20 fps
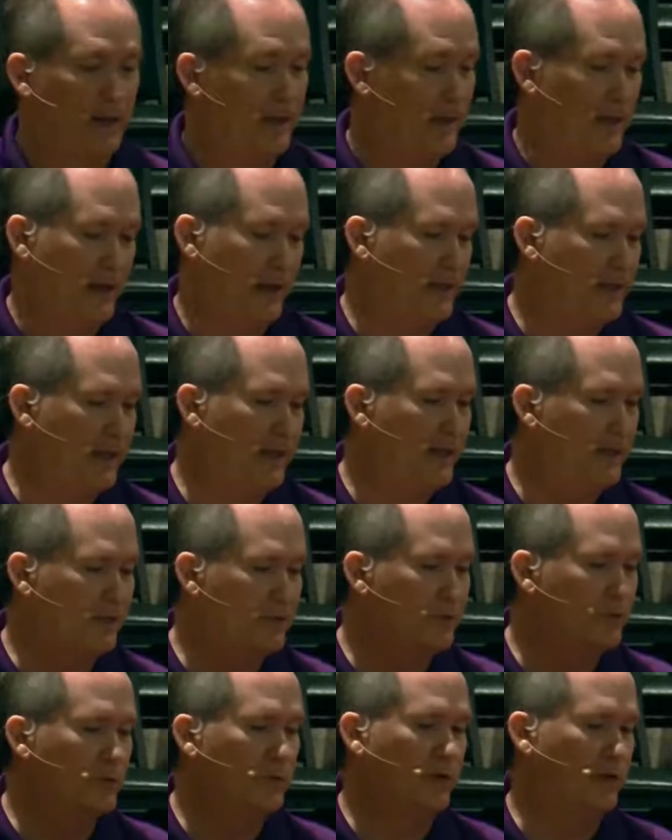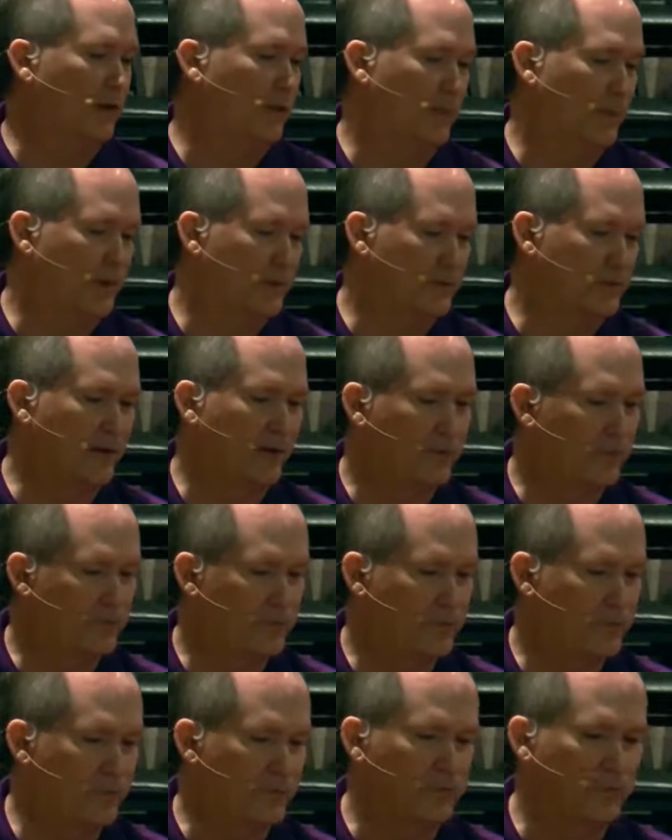I can't do it in and of myself.
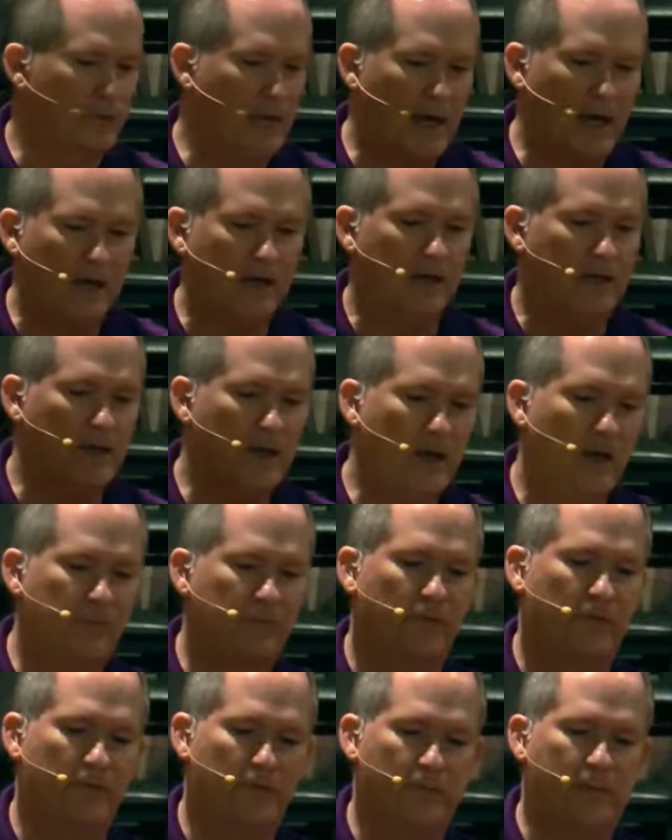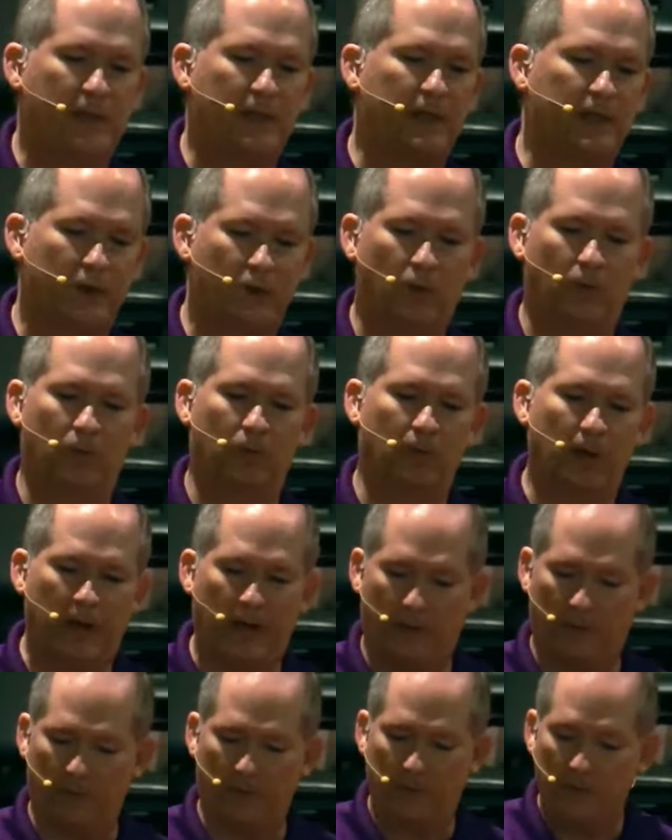There's not enough of me to go
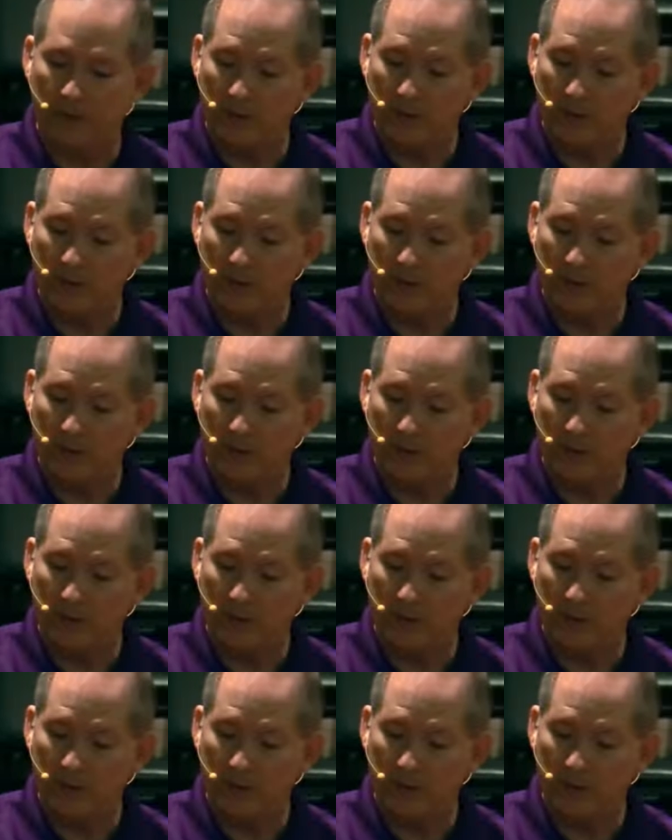around.